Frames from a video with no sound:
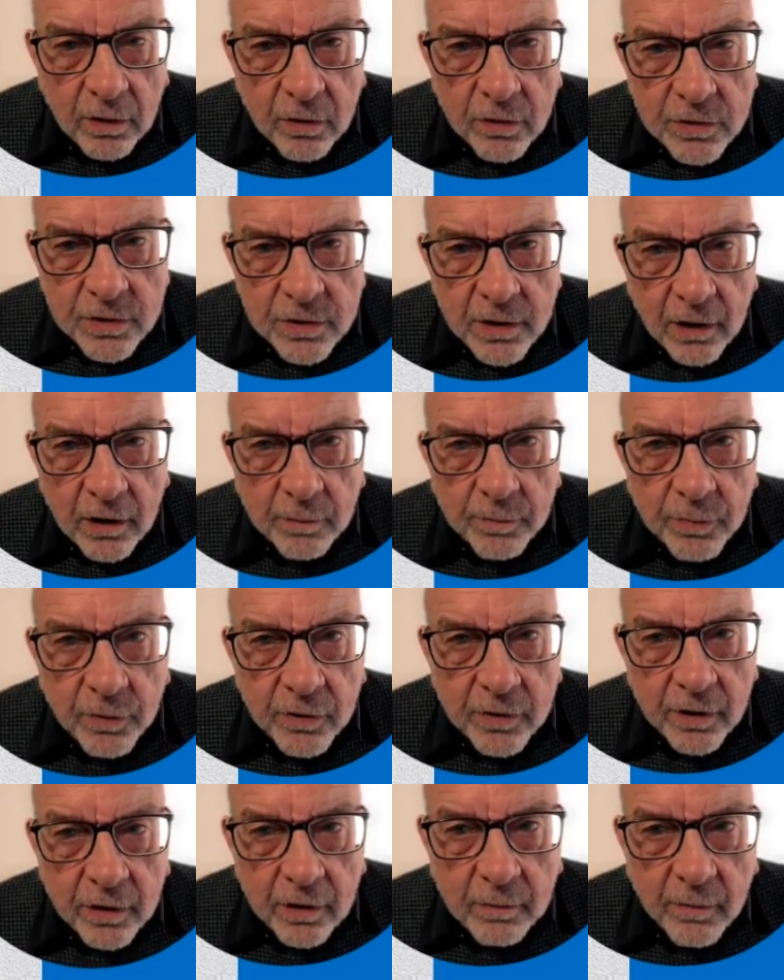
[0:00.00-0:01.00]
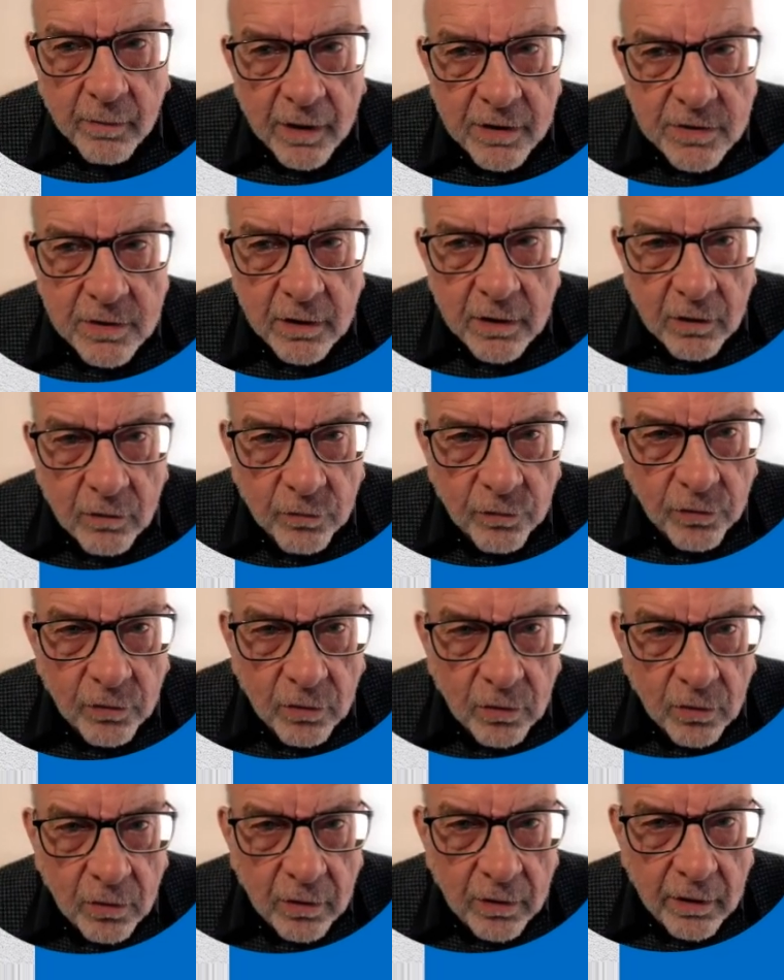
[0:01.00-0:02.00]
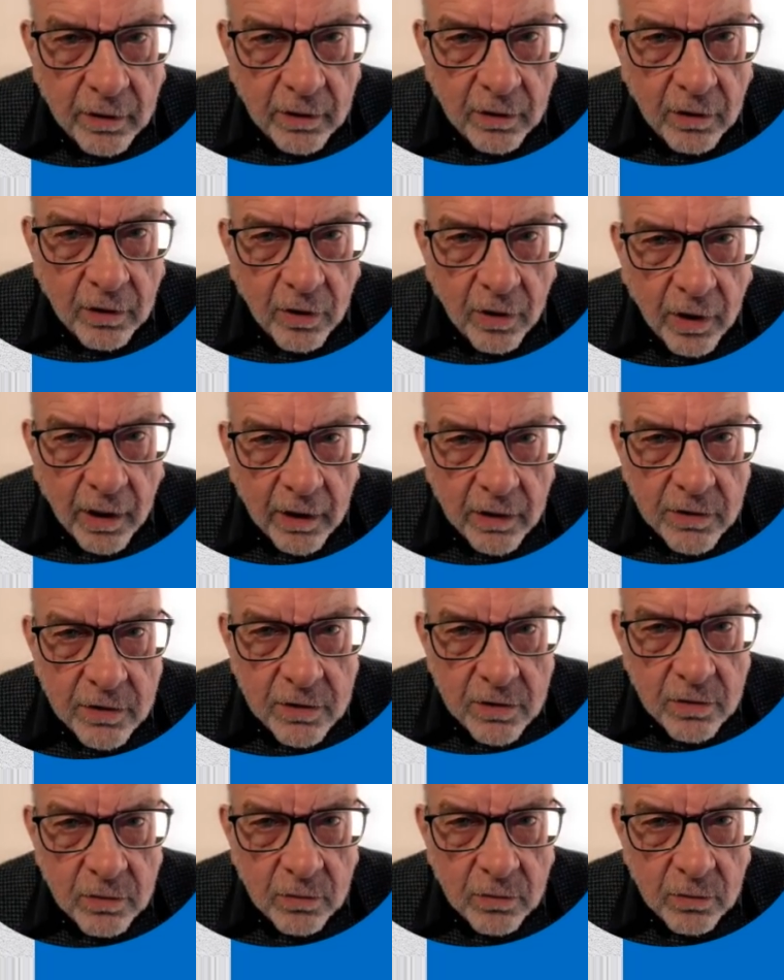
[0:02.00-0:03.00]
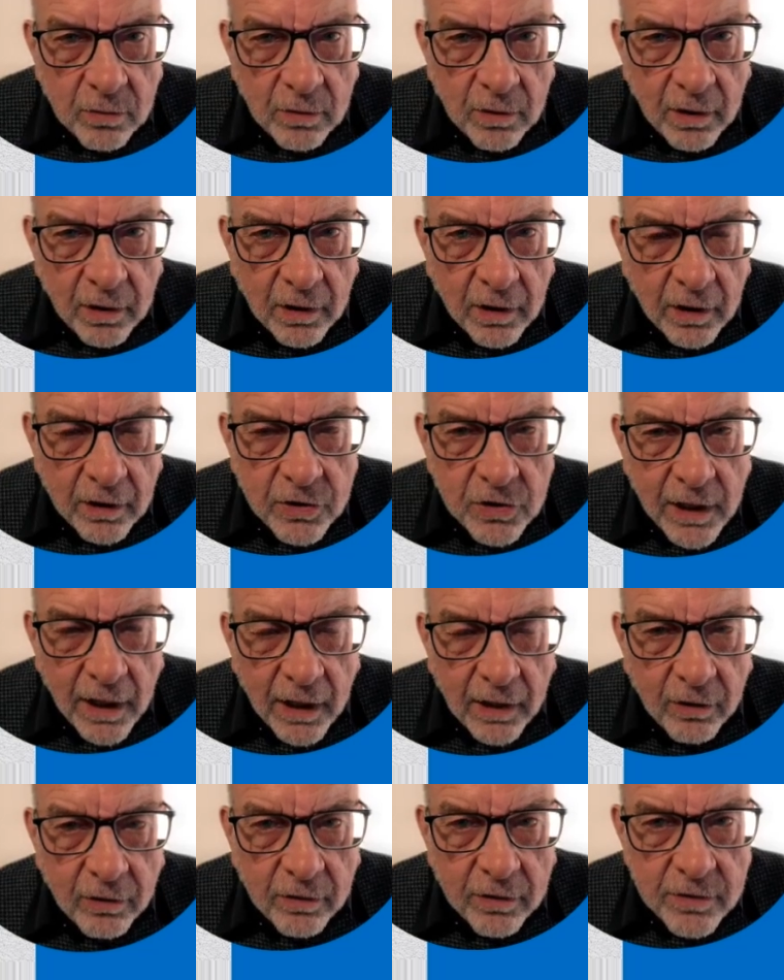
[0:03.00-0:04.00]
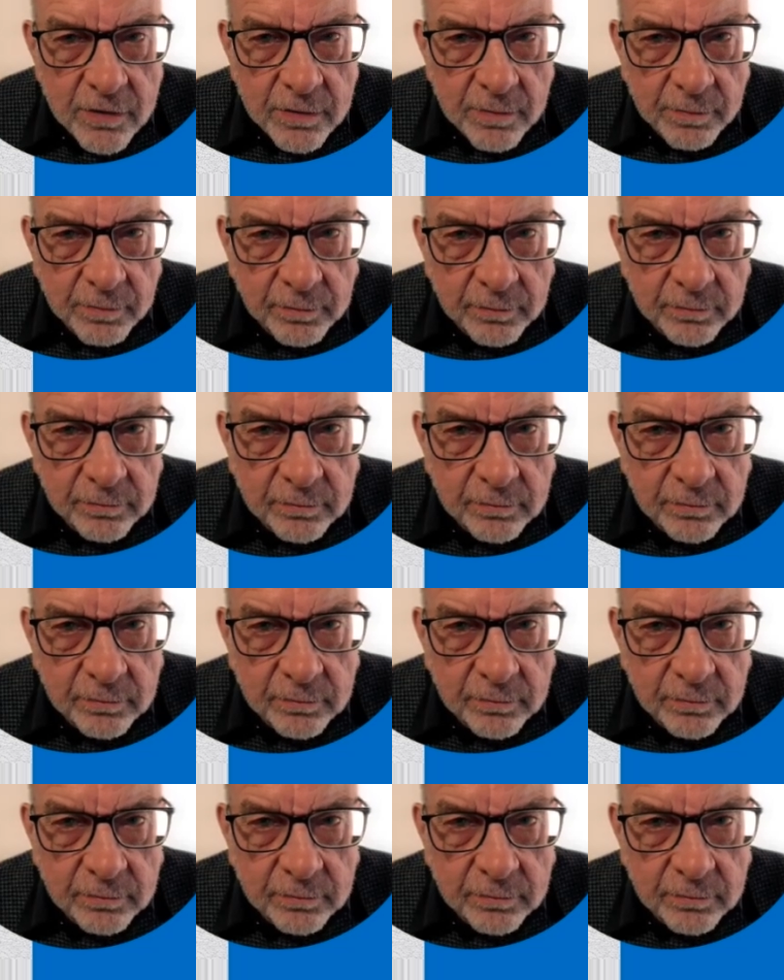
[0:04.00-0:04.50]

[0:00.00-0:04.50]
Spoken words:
You could certainly put in a mezzanine floor and create two large galleries.